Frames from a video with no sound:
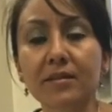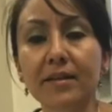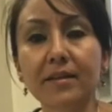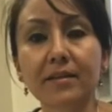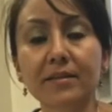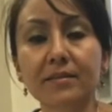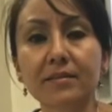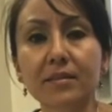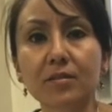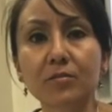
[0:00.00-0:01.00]

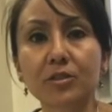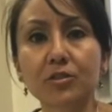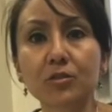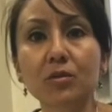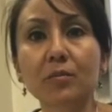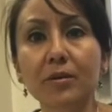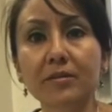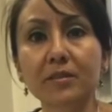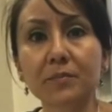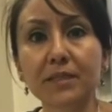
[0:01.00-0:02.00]
And we should do our
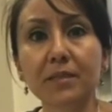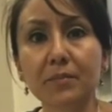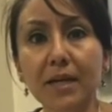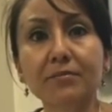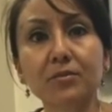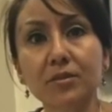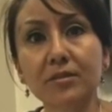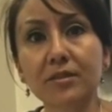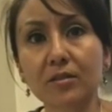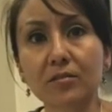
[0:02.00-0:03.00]
part to pick up after
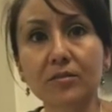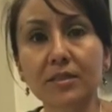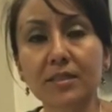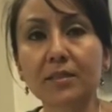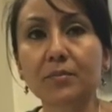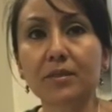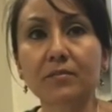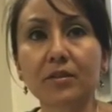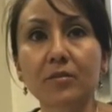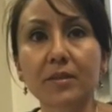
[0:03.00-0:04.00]
ourselves and keep the
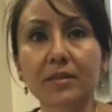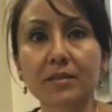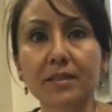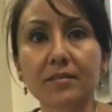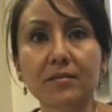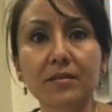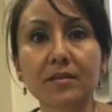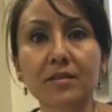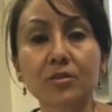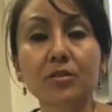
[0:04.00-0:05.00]
environment clean
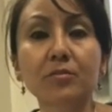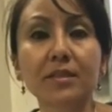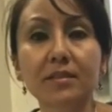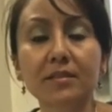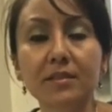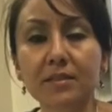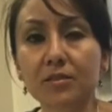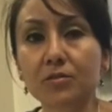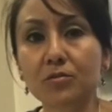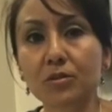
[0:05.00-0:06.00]
so that we can
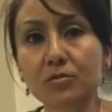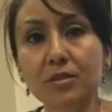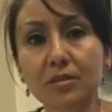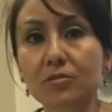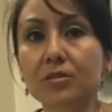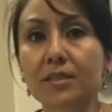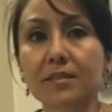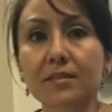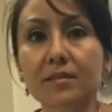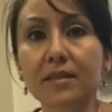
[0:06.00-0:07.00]
continue using those
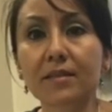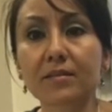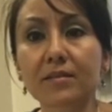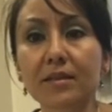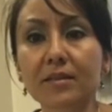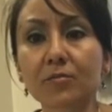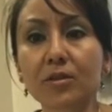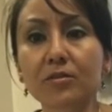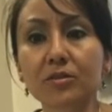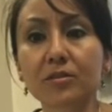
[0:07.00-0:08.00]
things. And I think we
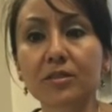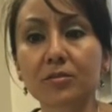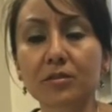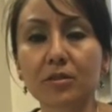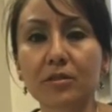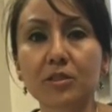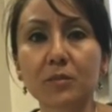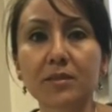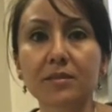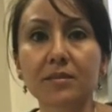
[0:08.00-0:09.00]
also need to encourage
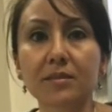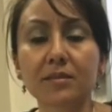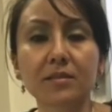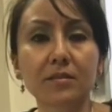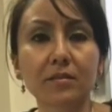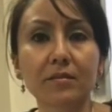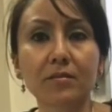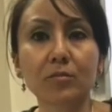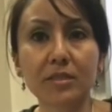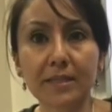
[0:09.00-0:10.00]
businesses to
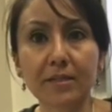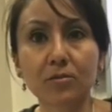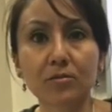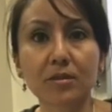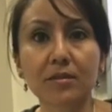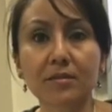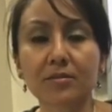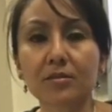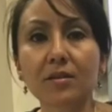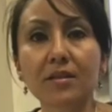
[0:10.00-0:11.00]
recycle.
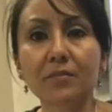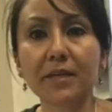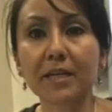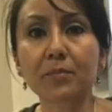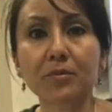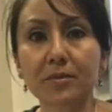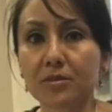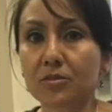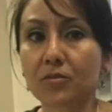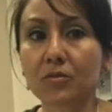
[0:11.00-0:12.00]
There's a lot of paper
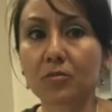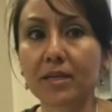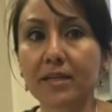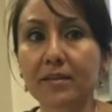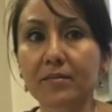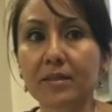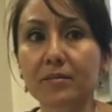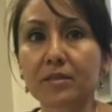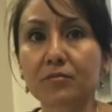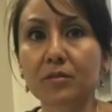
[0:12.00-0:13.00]
that's thrown away
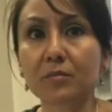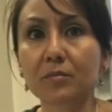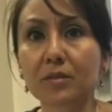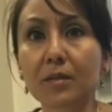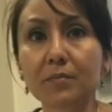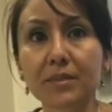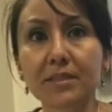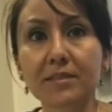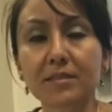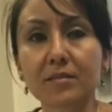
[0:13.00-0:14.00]
in different
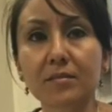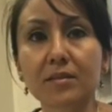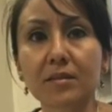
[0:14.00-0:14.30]
companies and